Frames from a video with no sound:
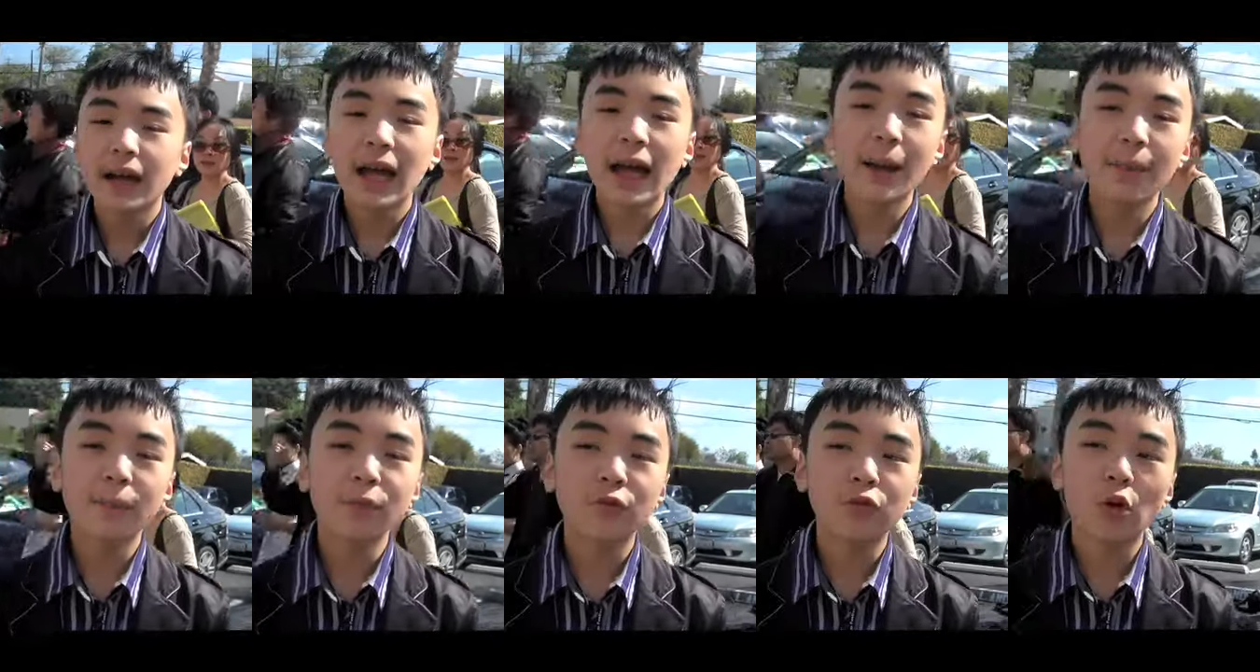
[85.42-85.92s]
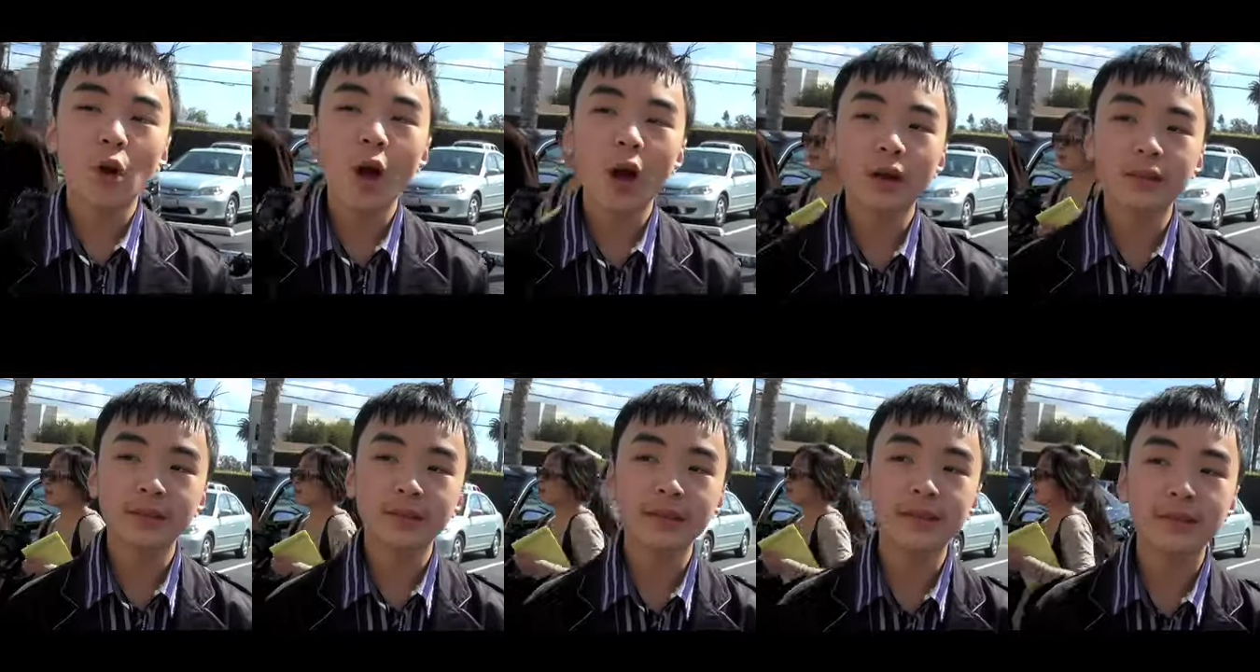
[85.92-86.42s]
I'm
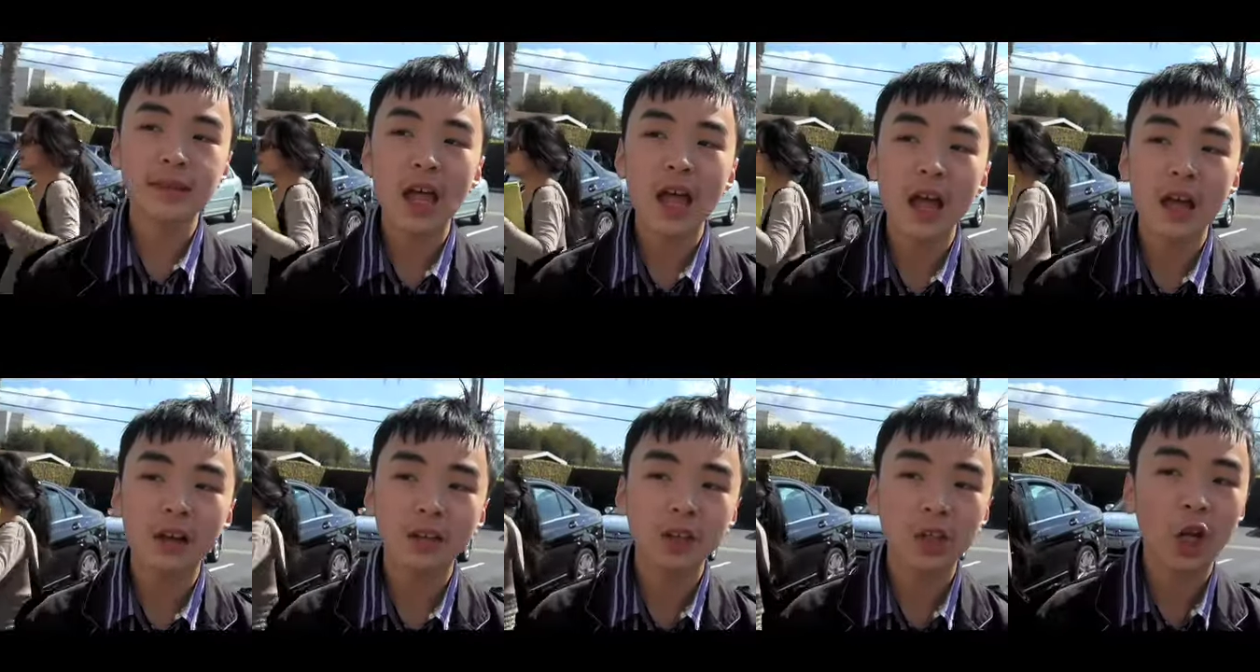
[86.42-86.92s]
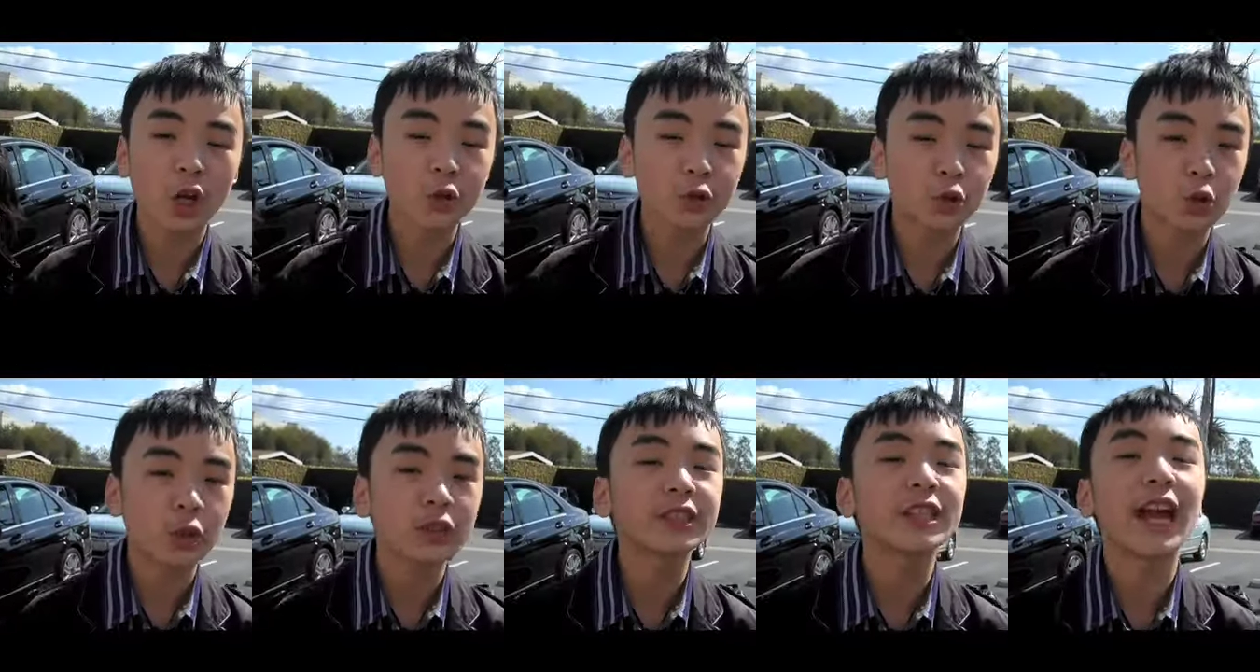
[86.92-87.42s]
from this town,
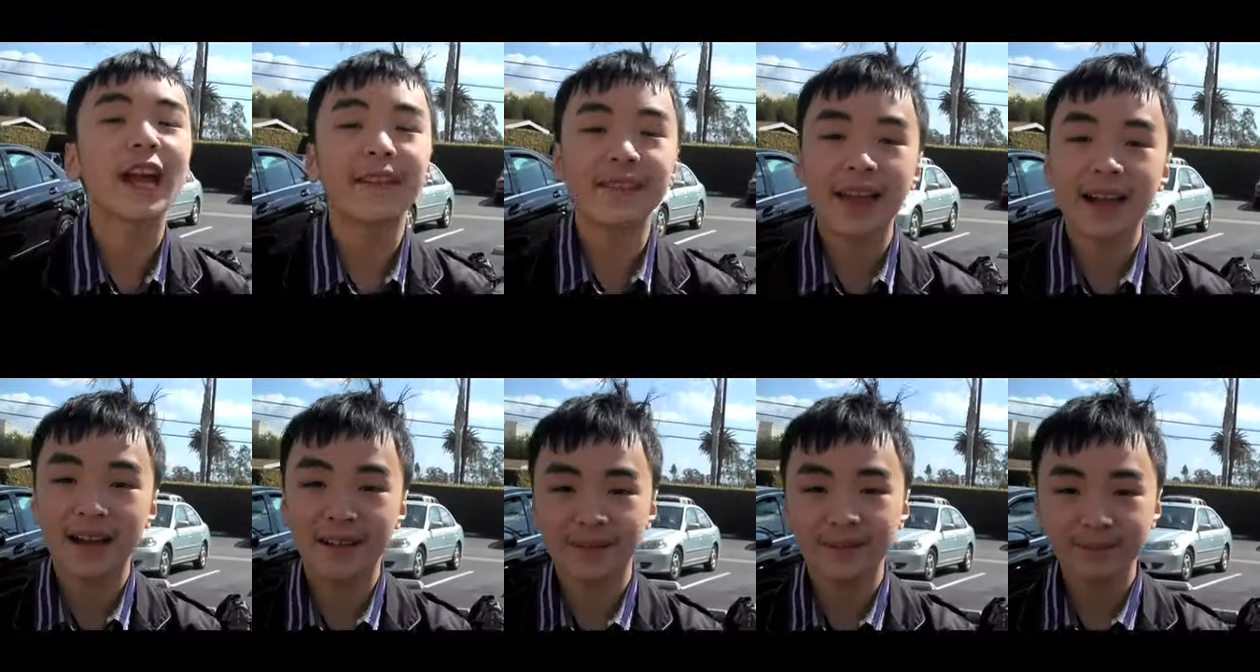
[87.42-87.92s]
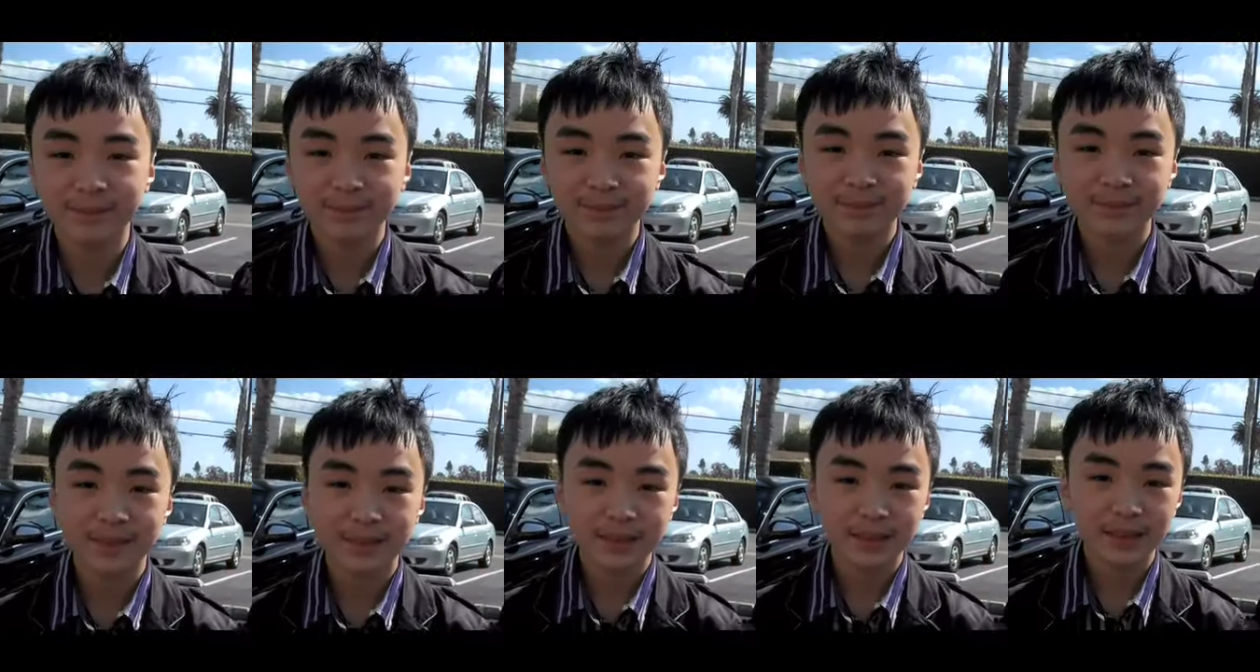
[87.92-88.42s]
country, China.
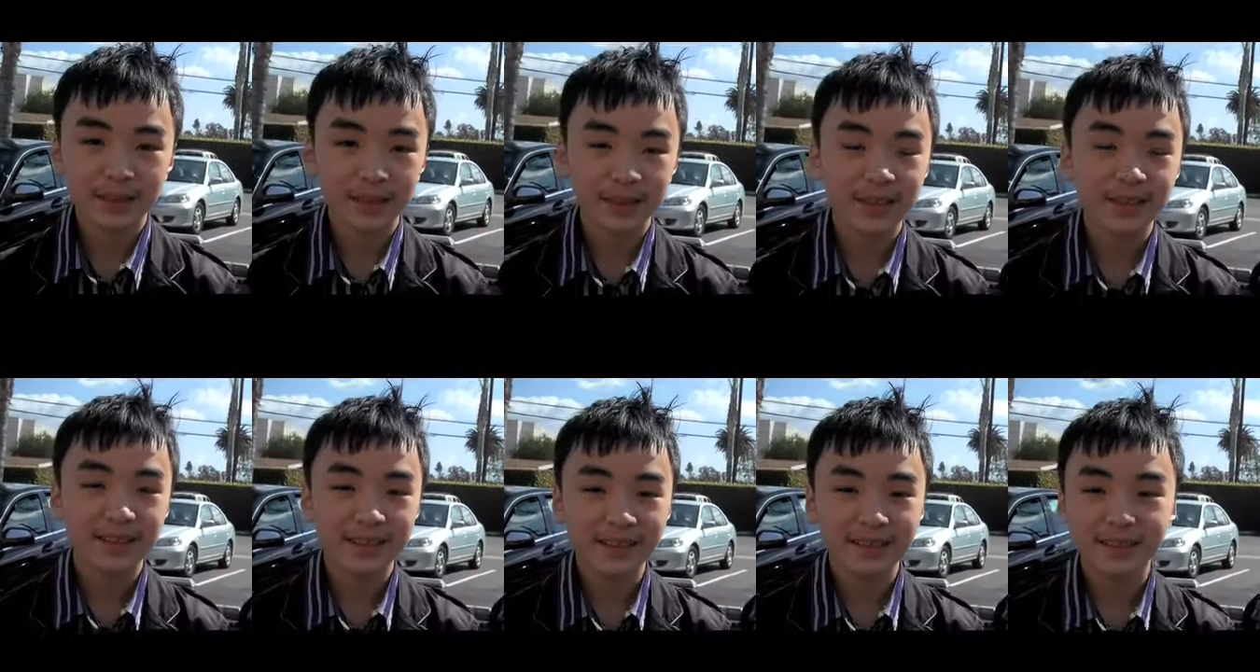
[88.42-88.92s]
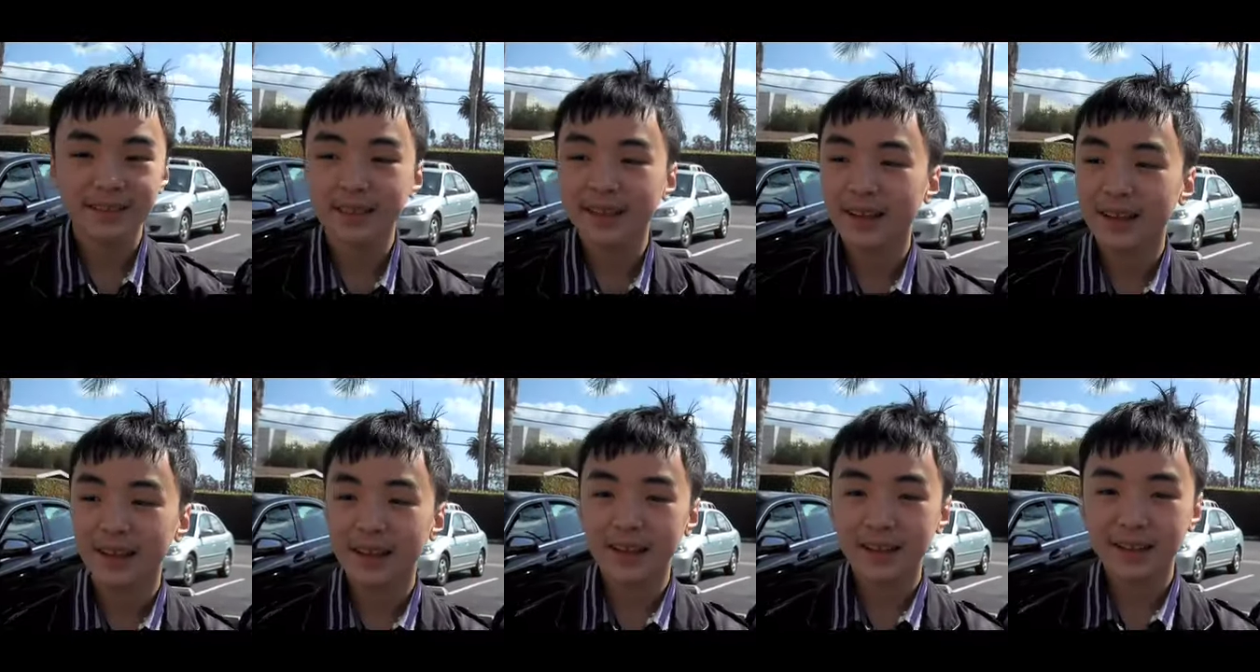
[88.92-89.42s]
Ah,
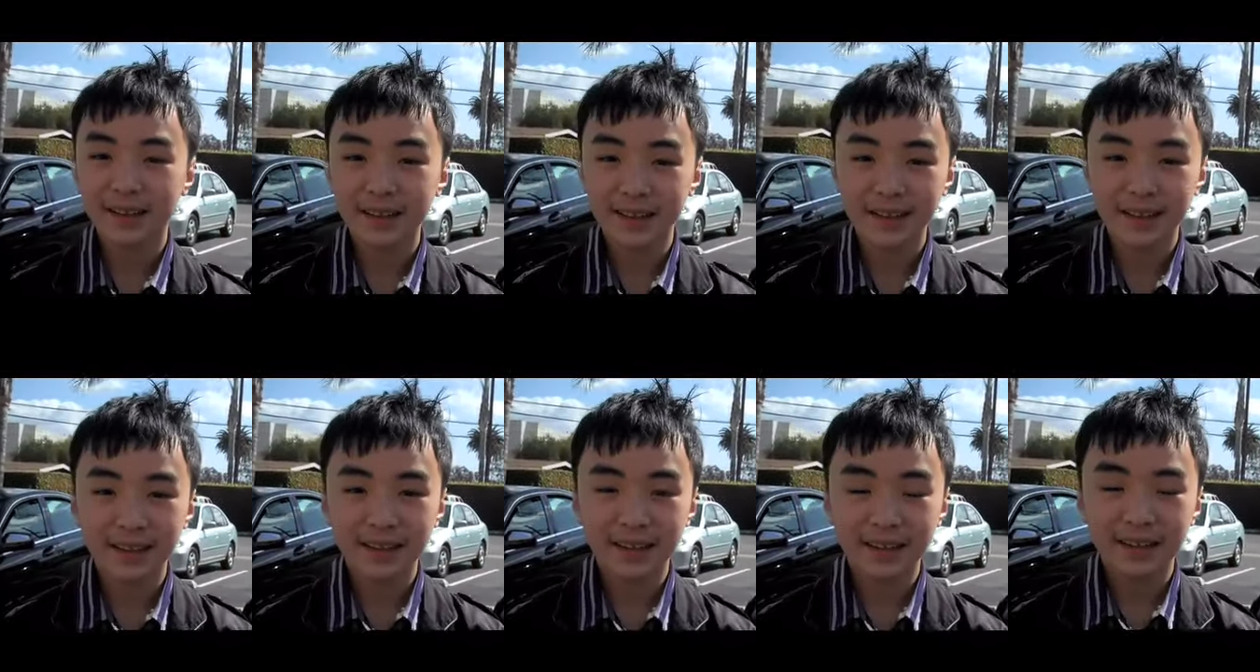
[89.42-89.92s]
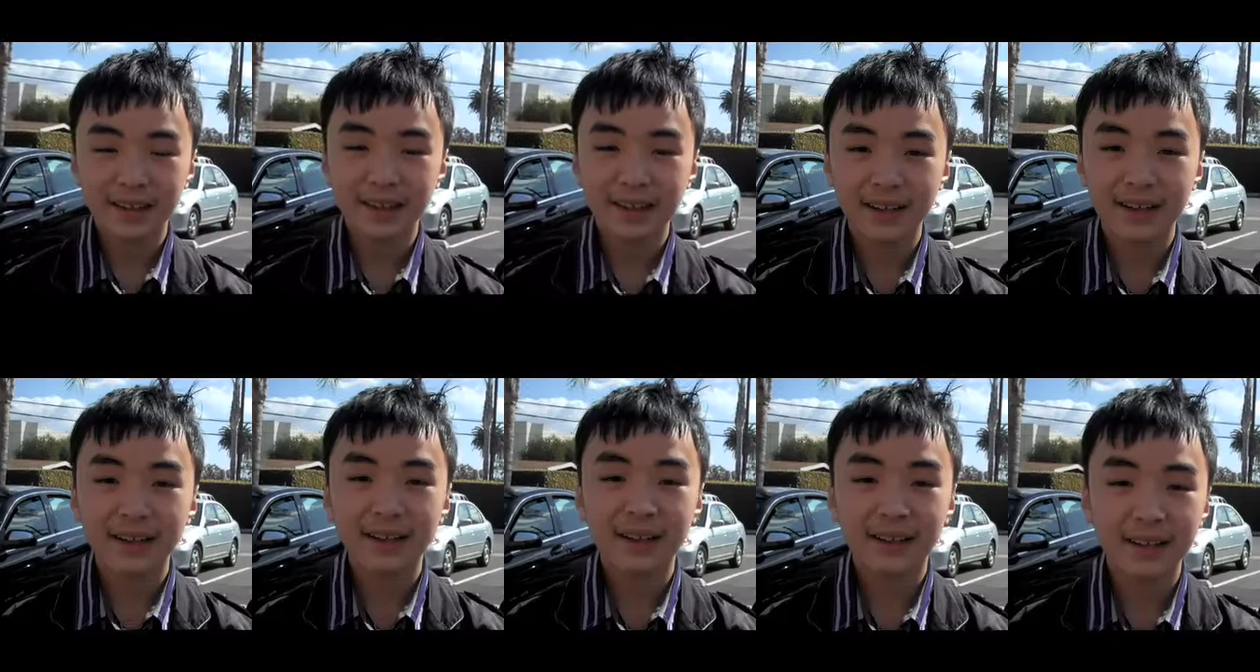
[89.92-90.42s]
are you having, having a good
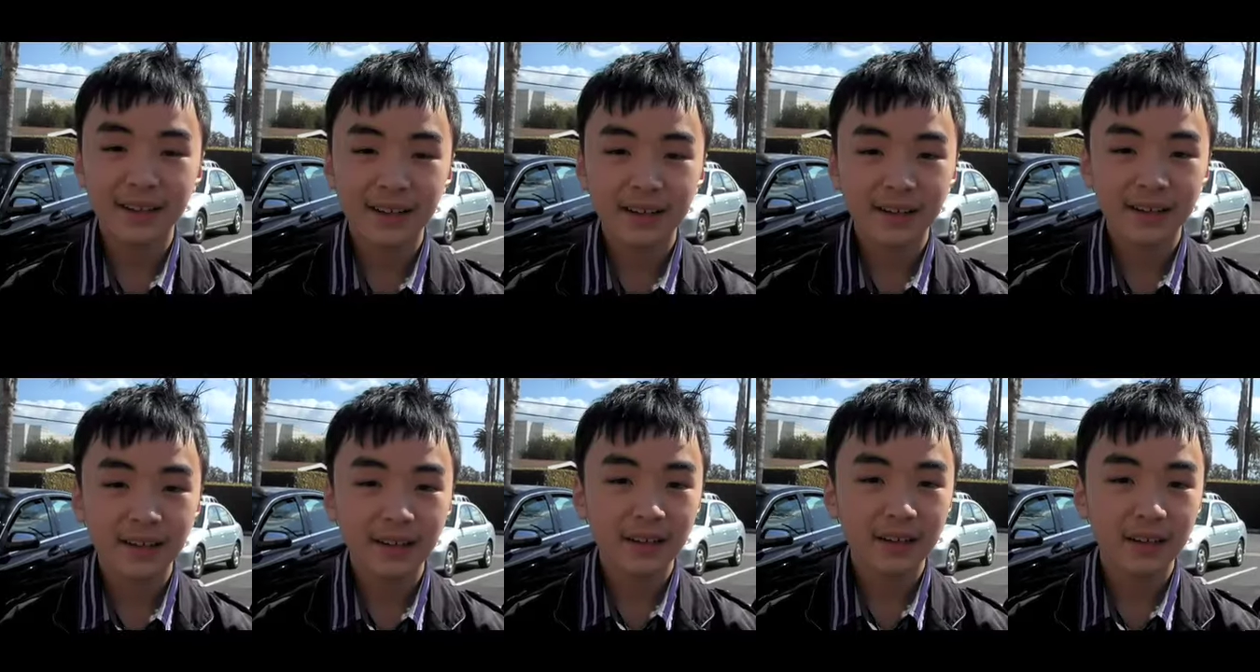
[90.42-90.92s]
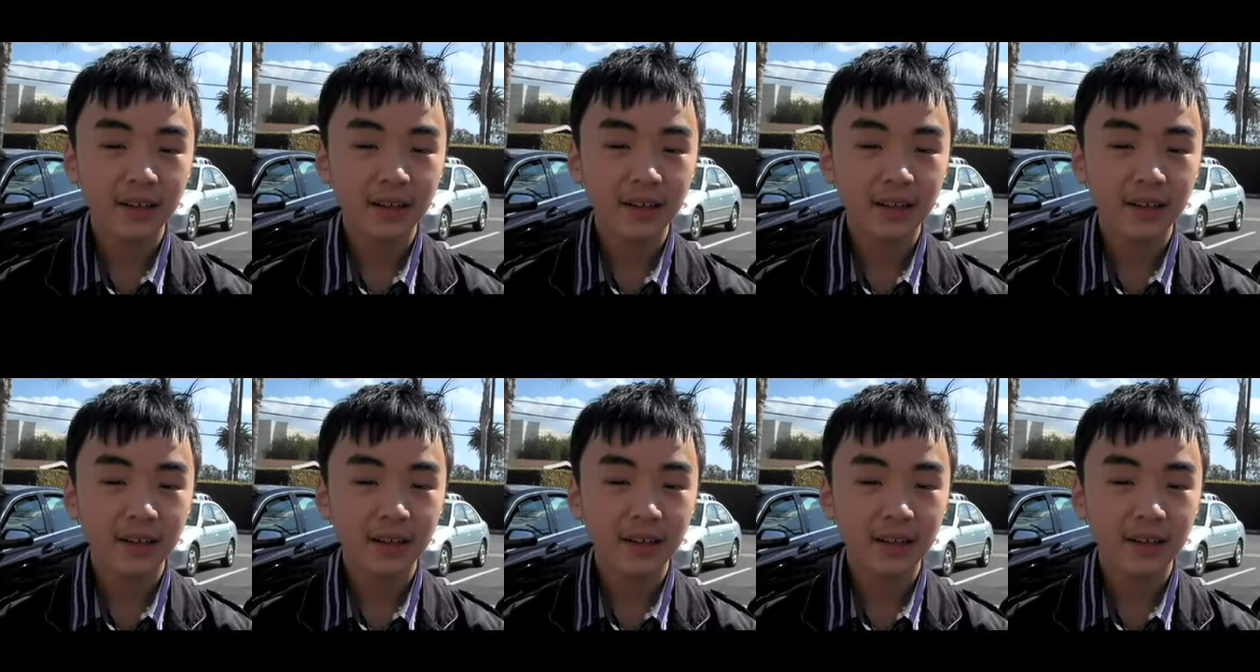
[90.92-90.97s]
time so far?